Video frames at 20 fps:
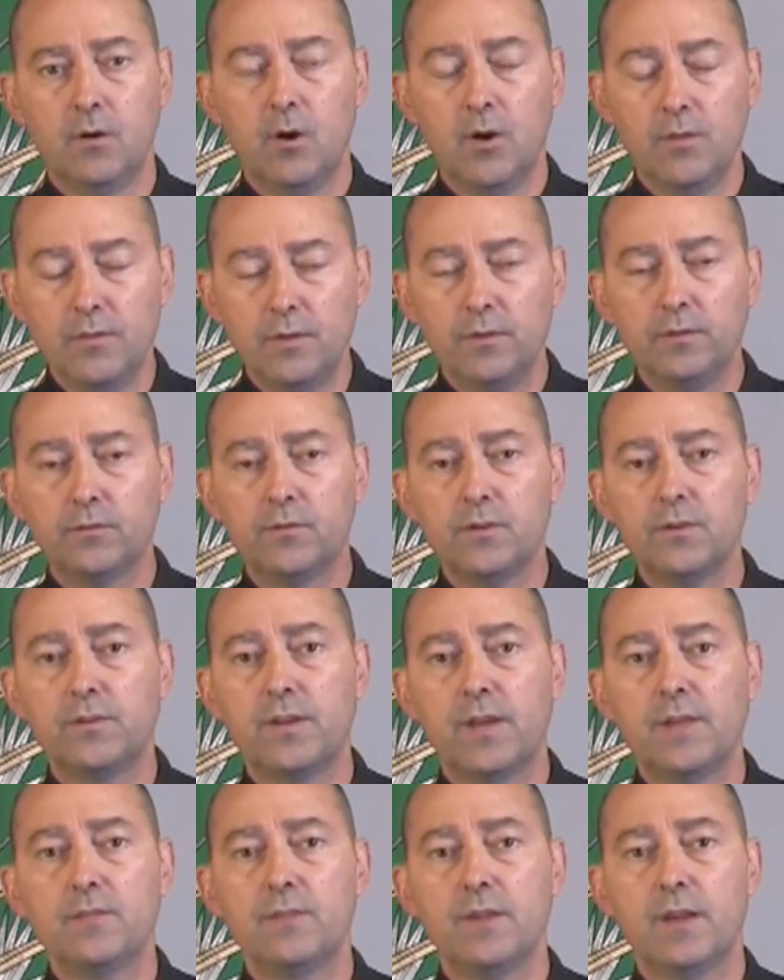On this, the
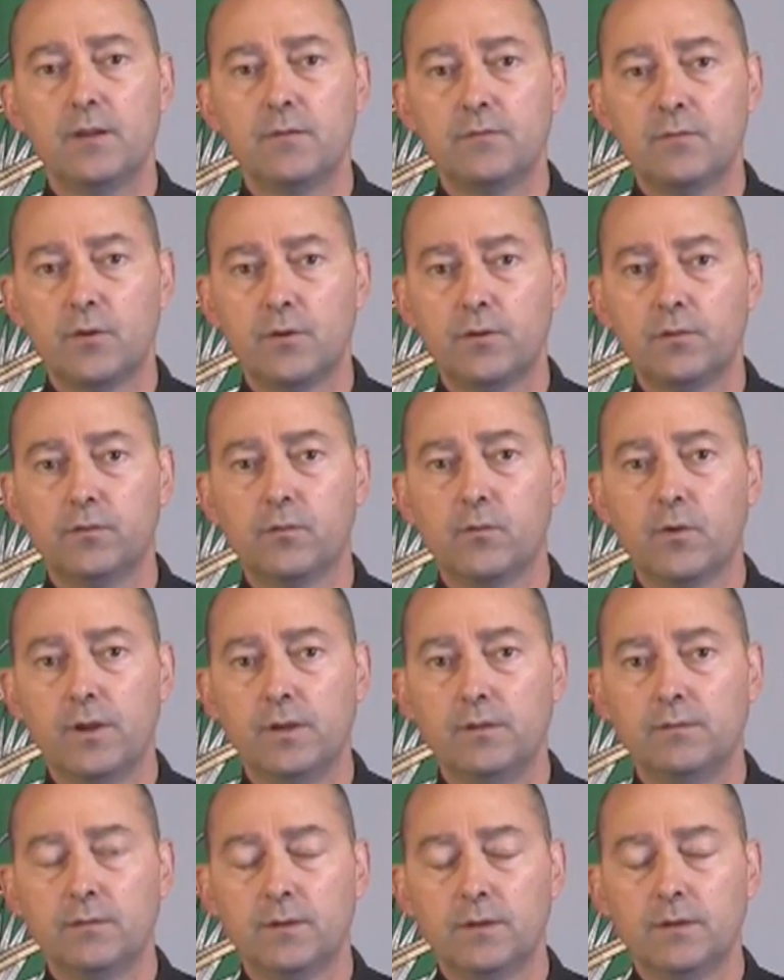10th
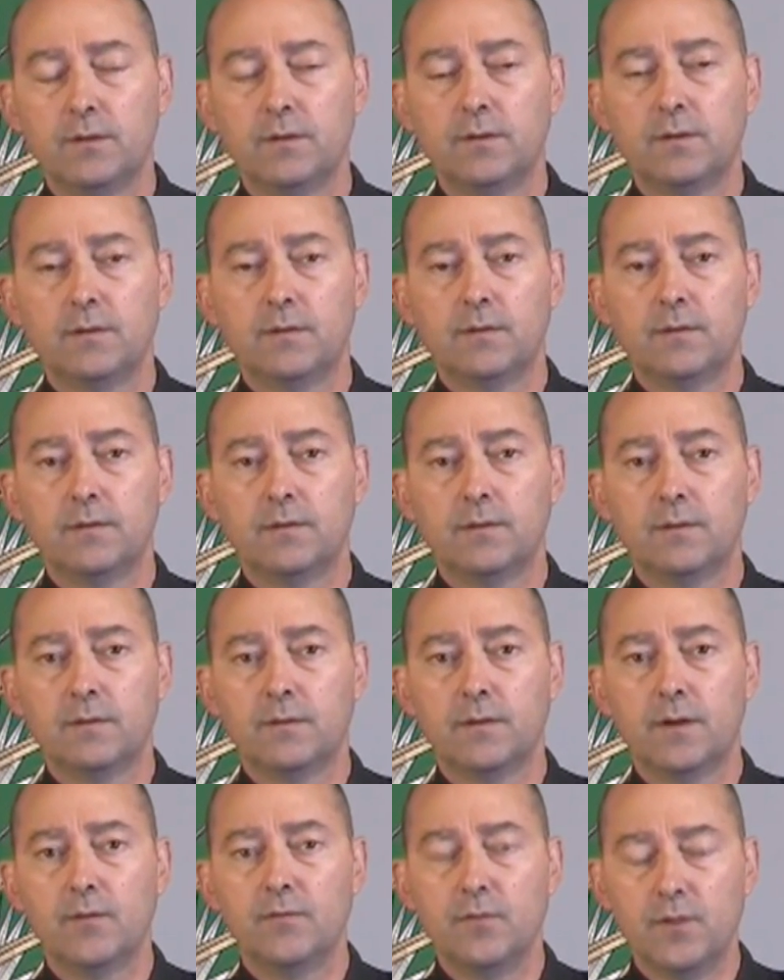anniversary
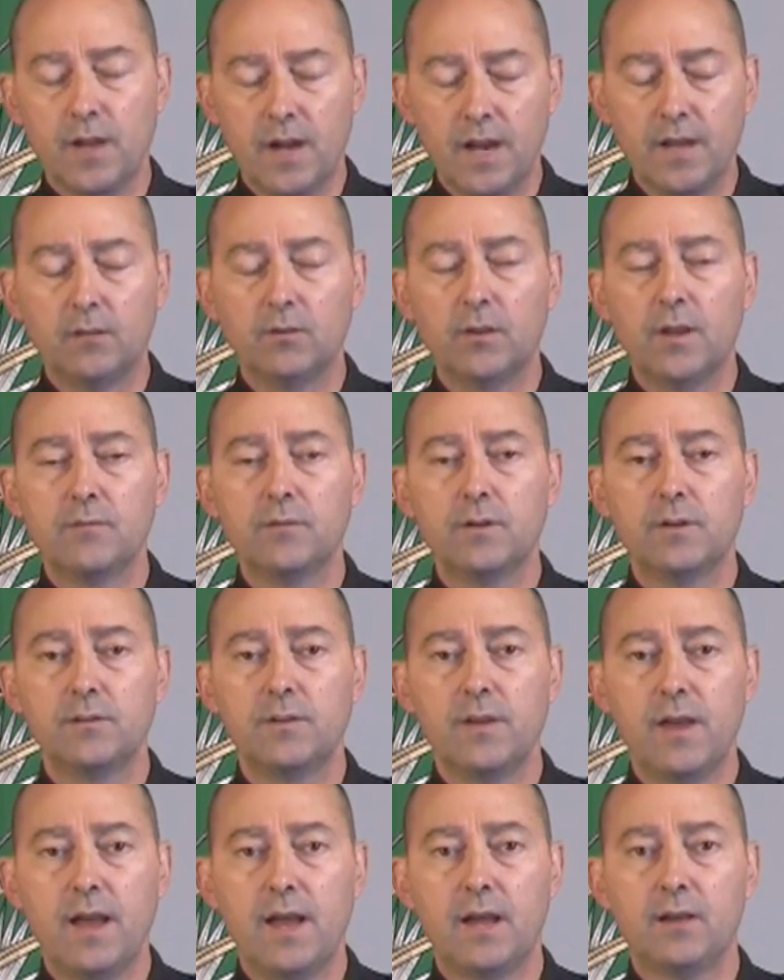of the 9 11
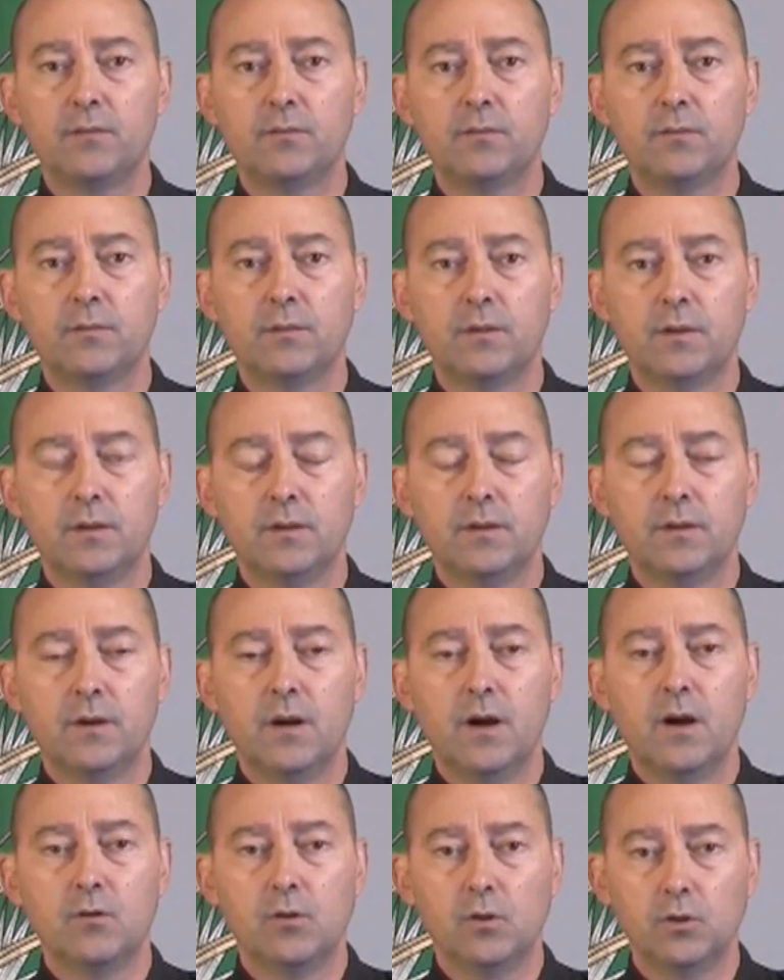attacks,
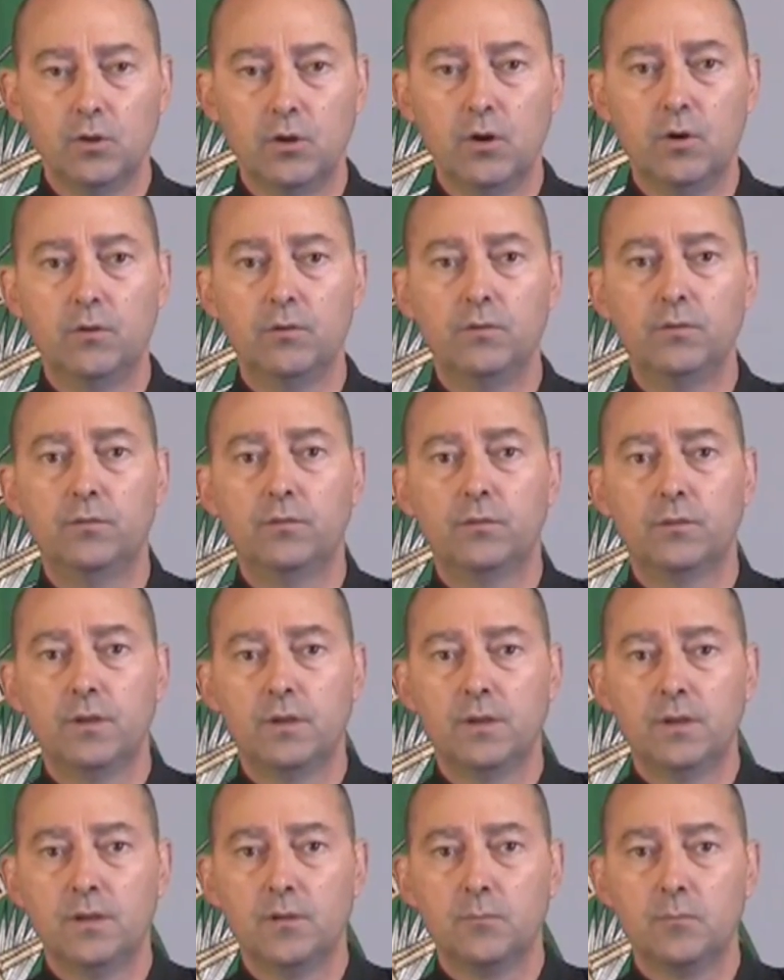I'll close
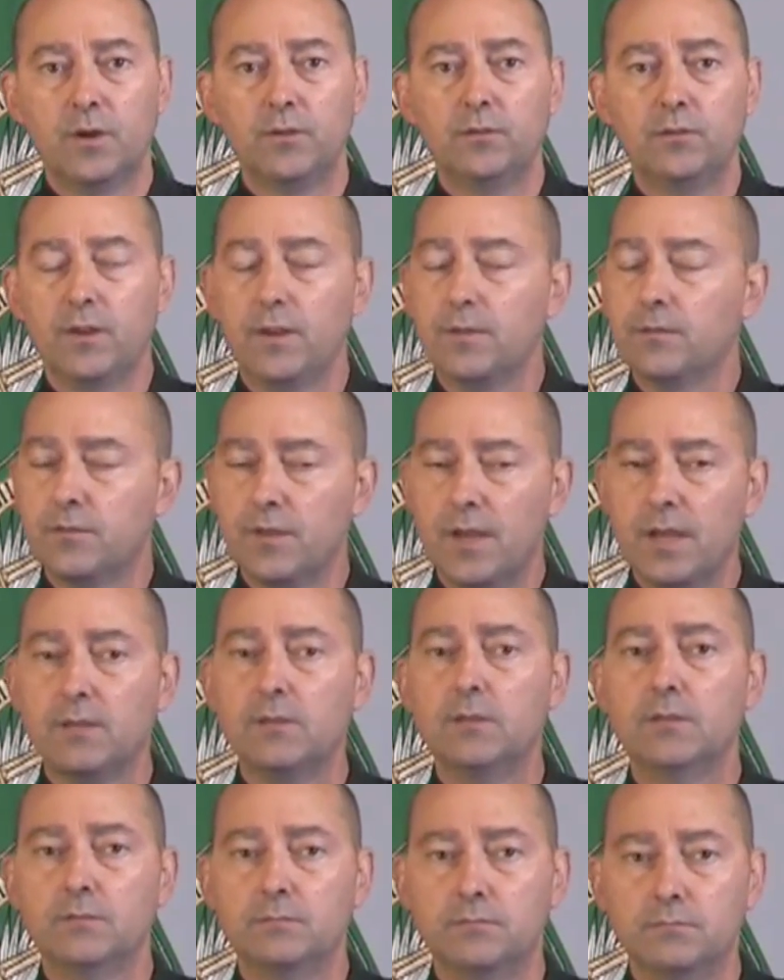by saying
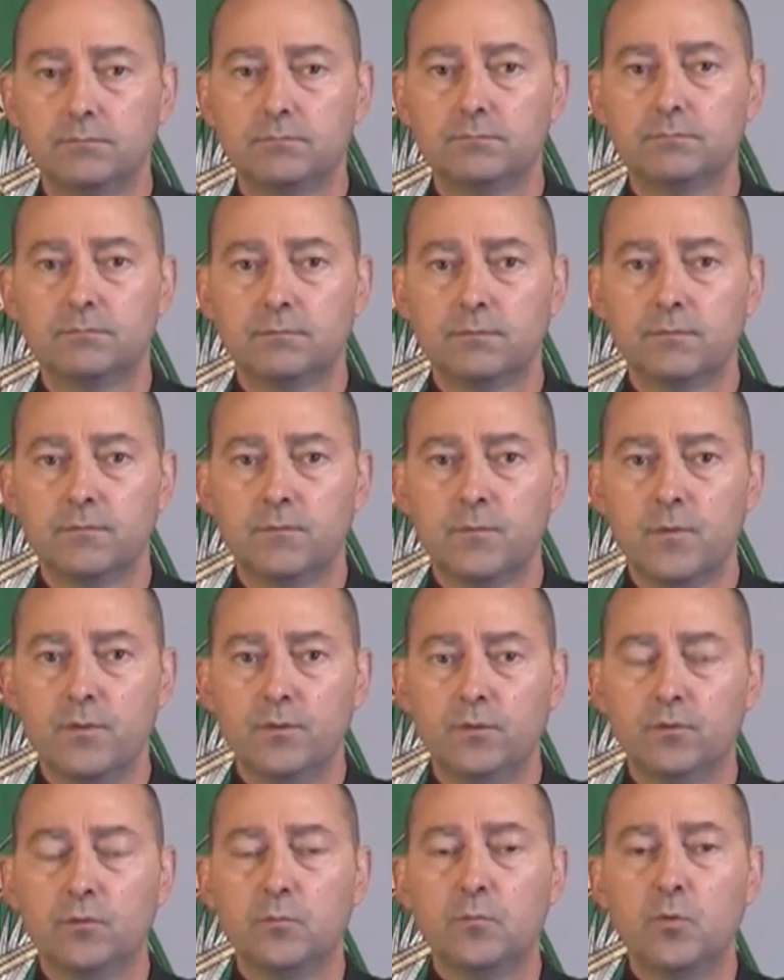thank you for
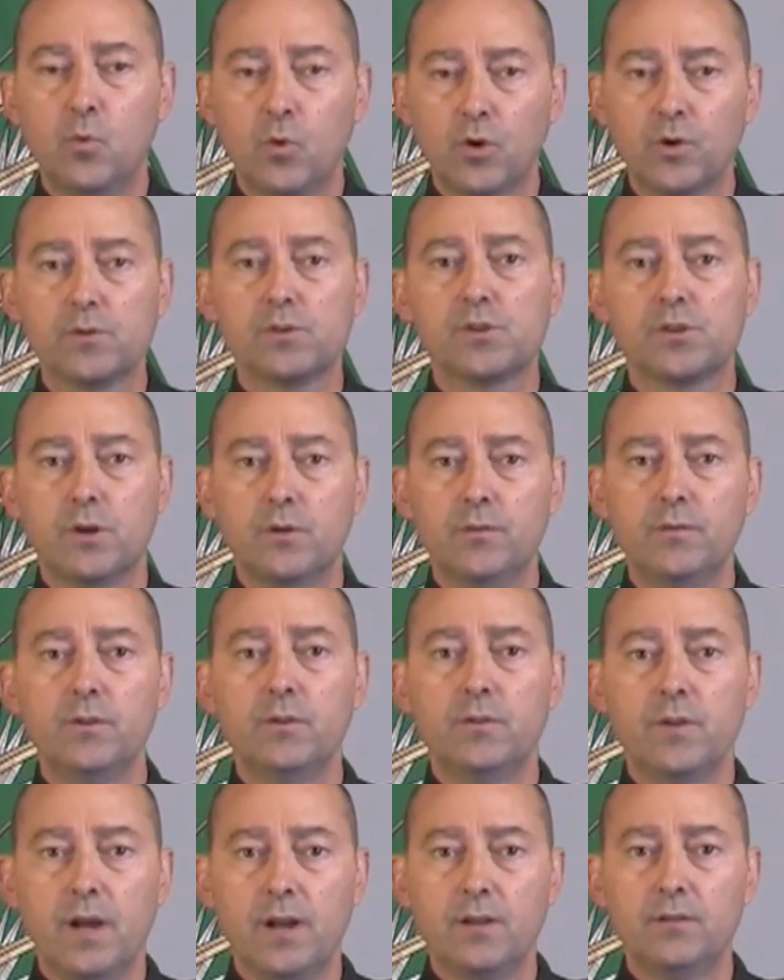the support shown the
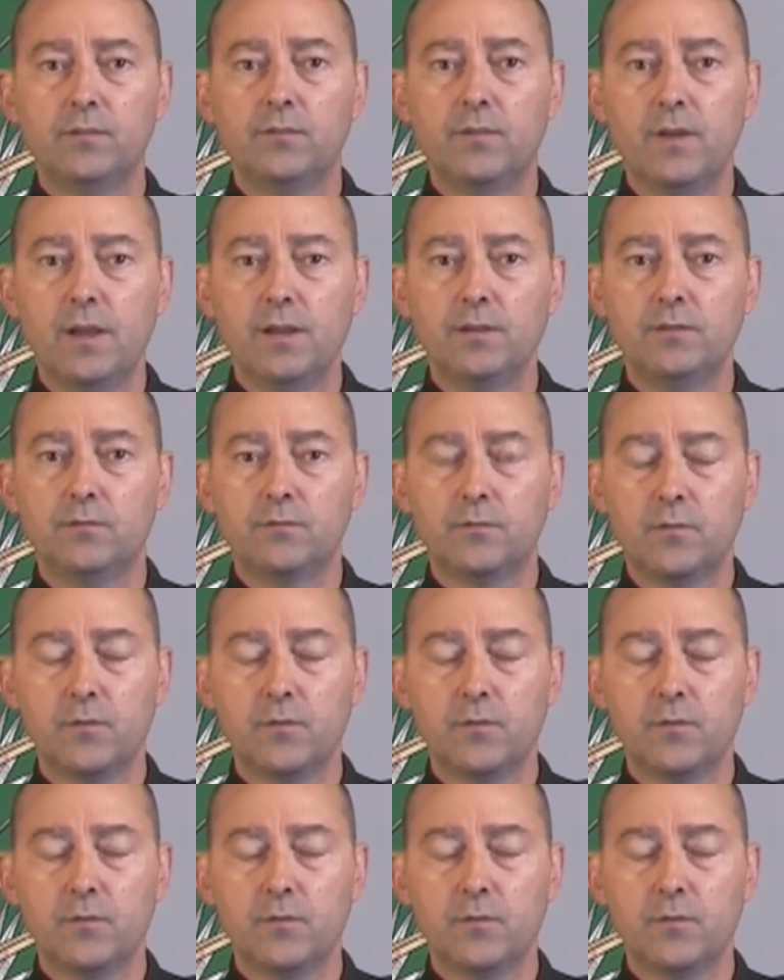United States,